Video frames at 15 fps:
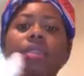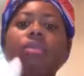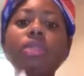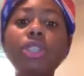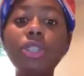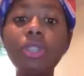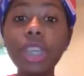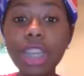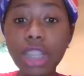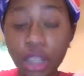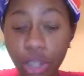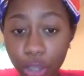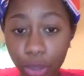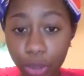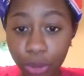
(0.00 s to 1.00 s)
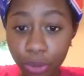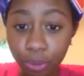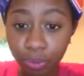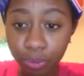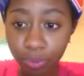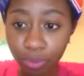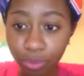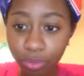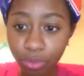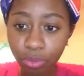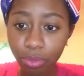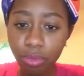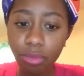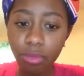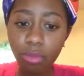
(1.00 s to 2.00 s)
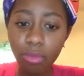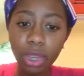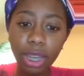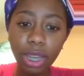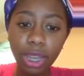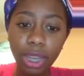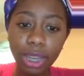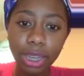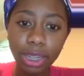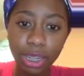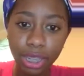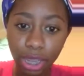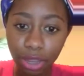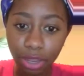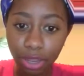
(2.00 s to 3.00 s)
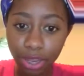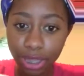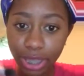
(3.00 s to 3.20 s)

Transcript: What you can do is either